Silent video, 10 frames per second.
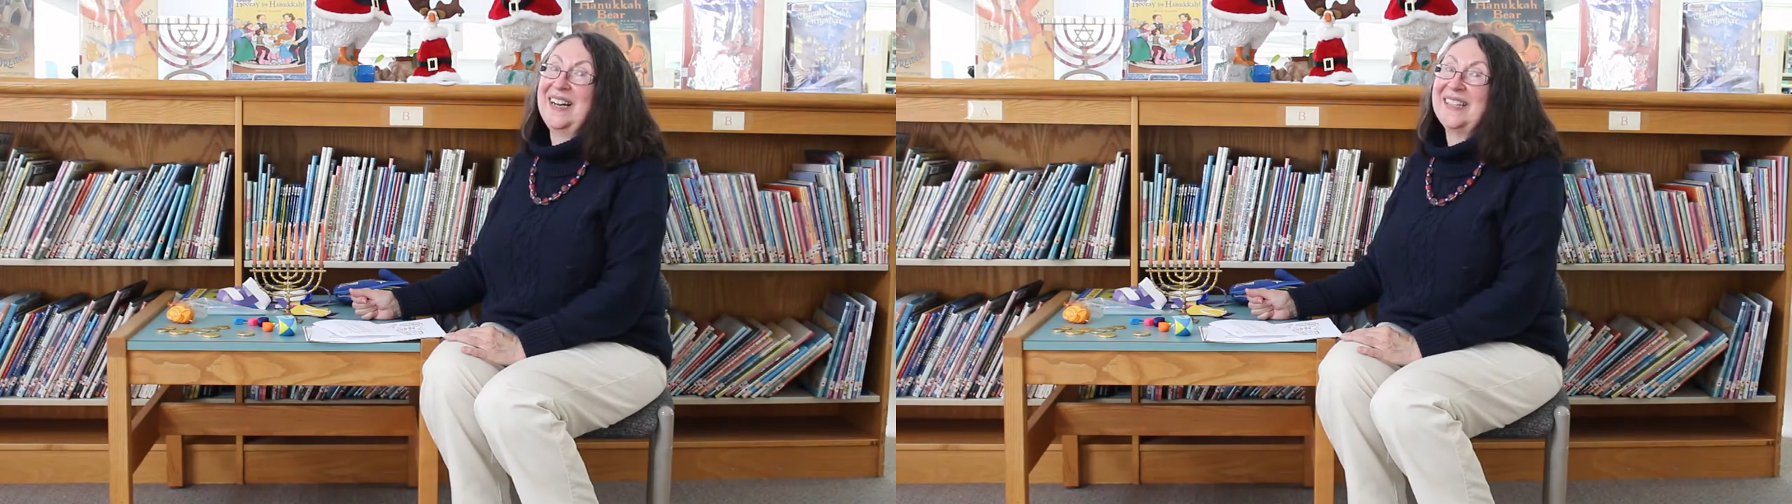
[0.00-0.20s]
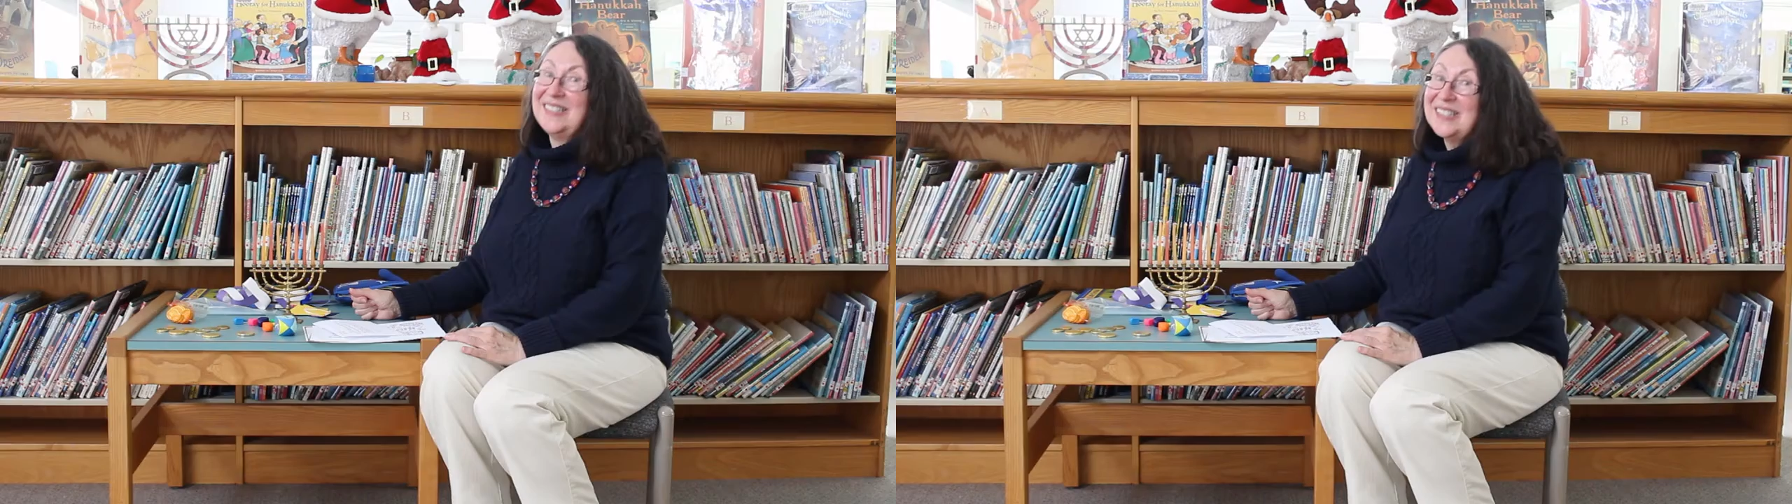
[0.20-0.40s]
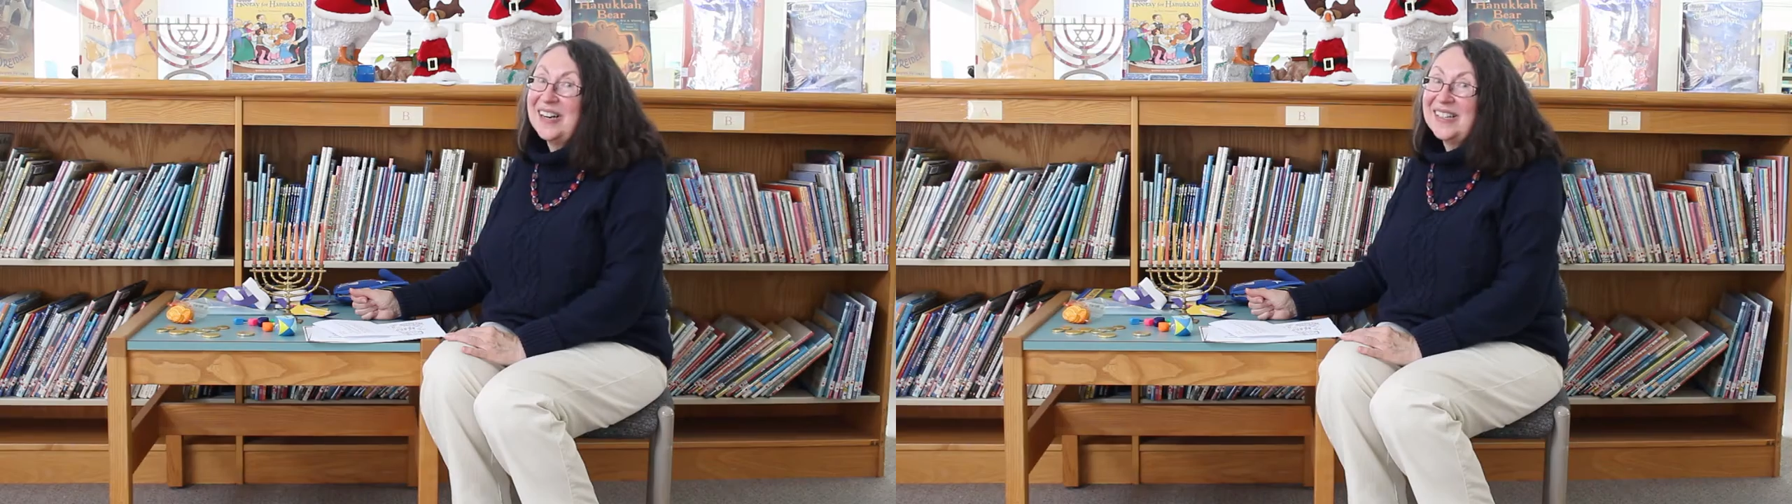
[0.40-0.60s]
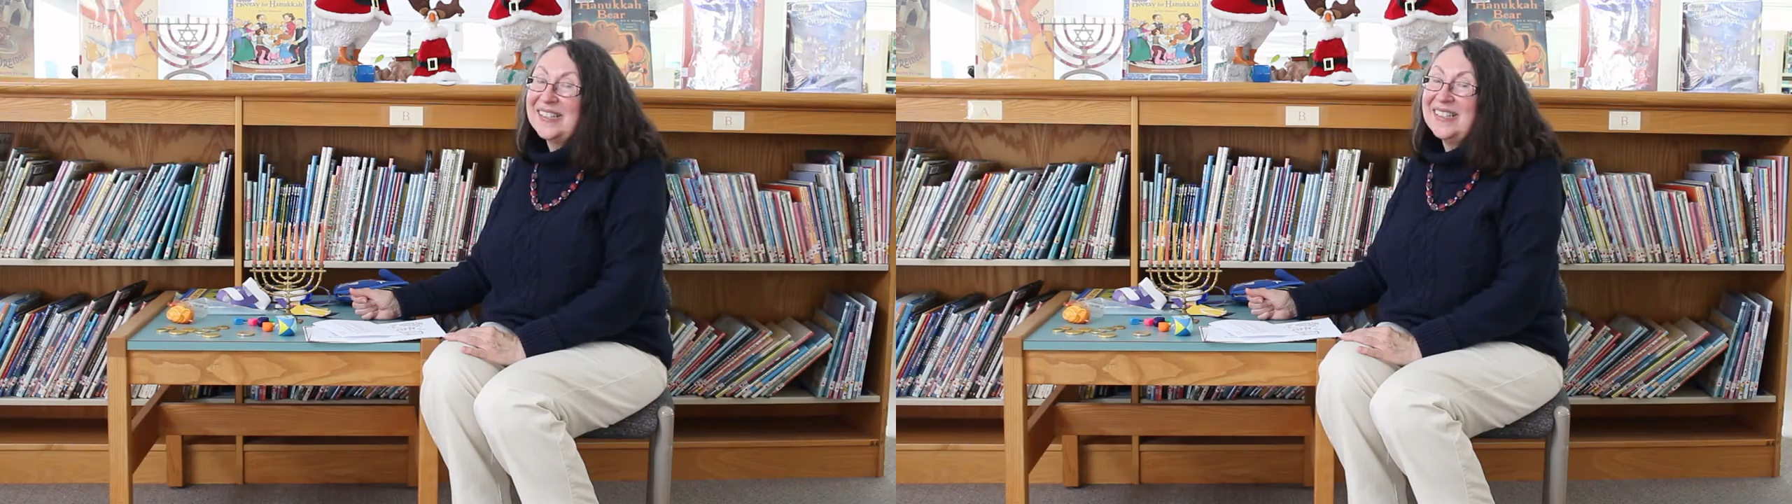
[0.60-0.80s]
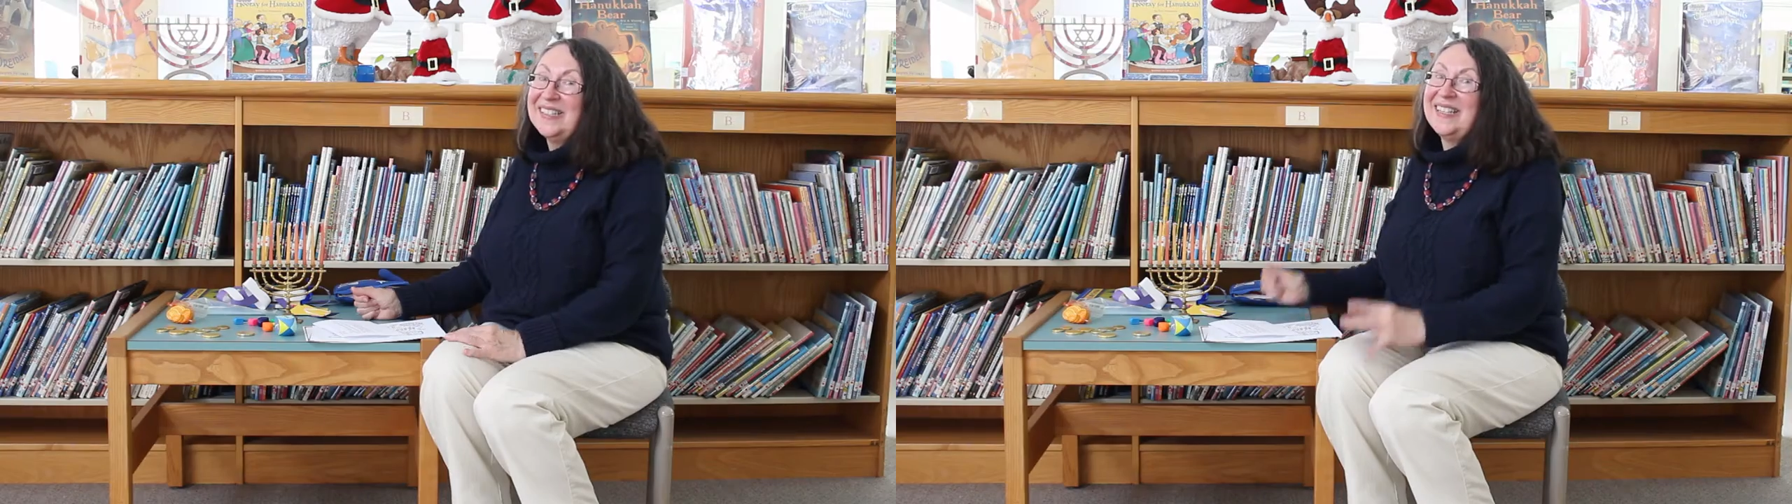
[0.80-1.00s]
hot
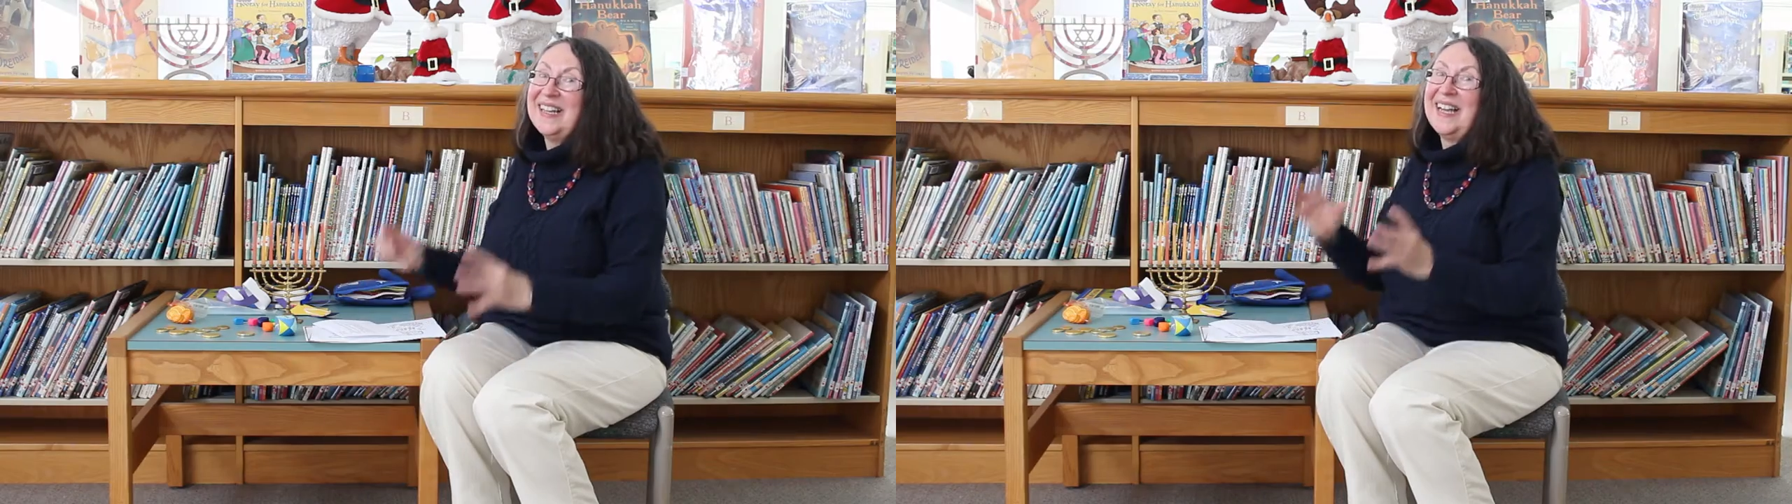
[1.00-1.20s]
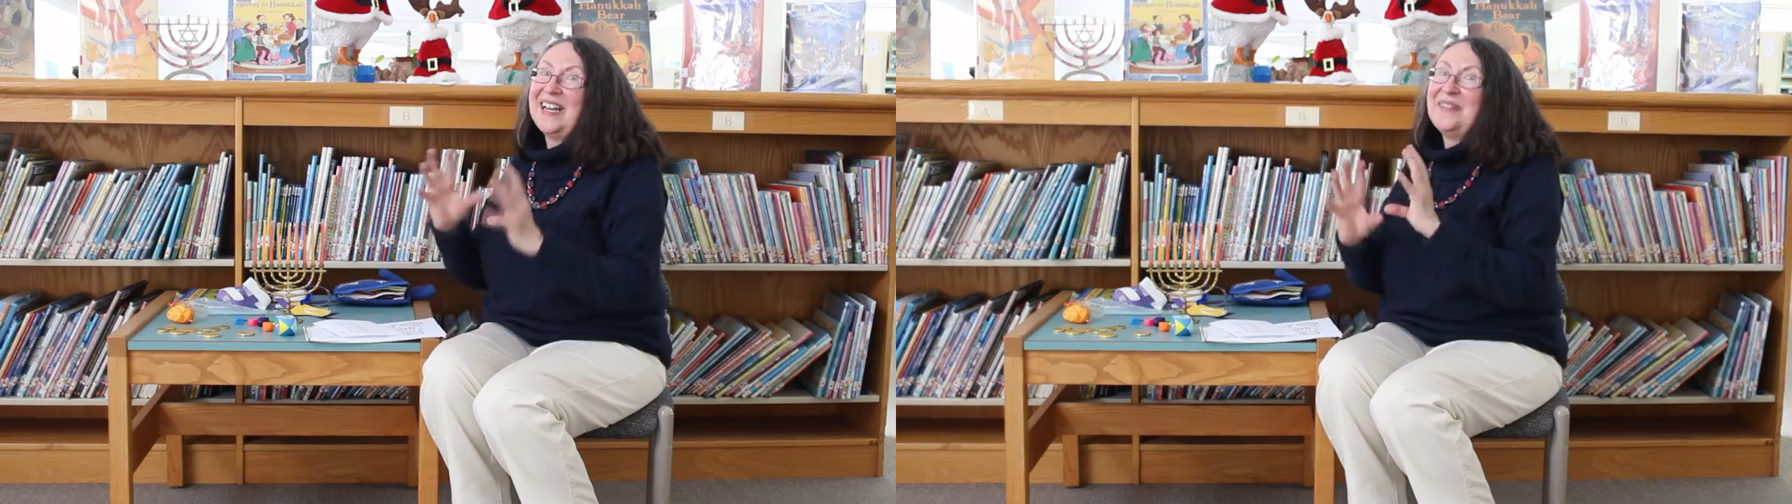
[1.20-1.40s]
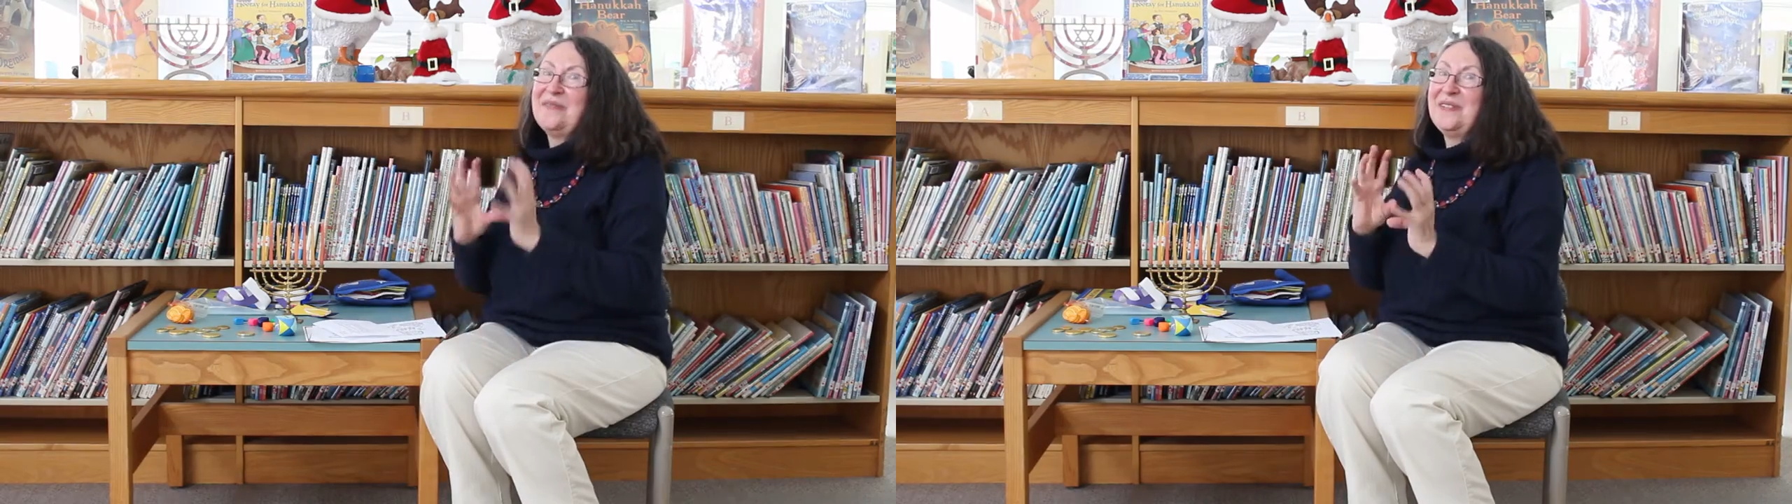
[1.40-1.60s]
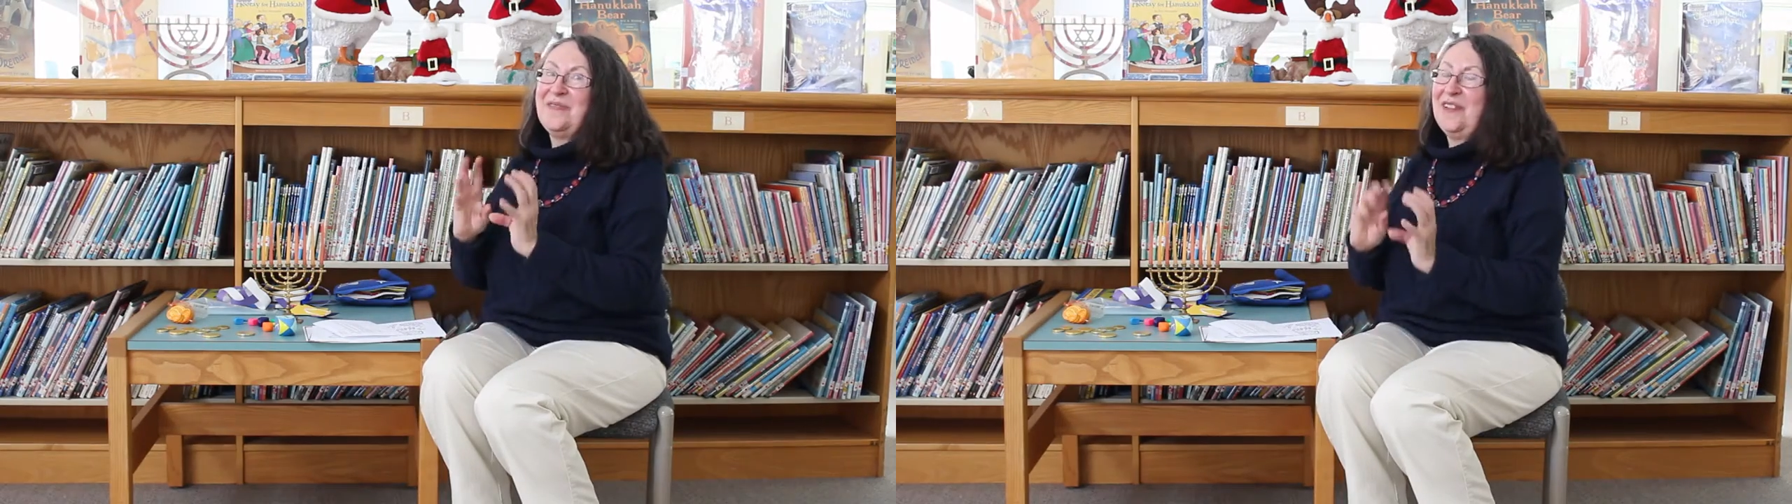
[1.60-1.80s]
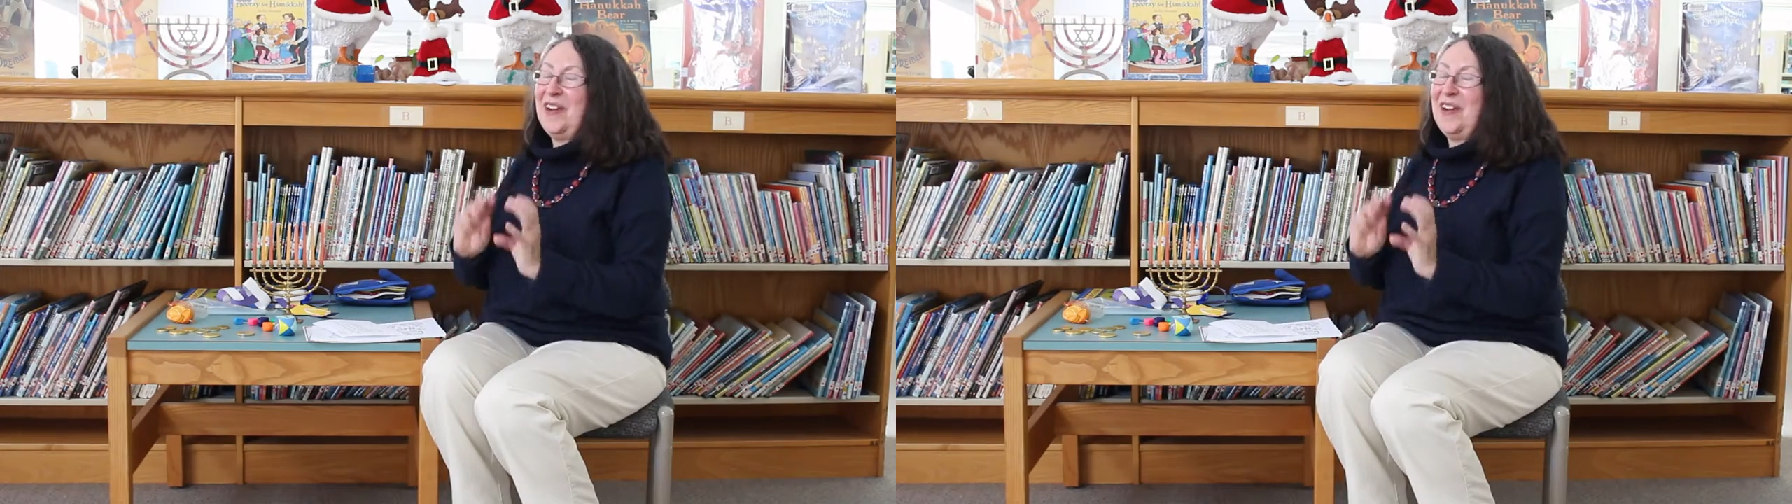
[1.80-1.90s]
chocolate and with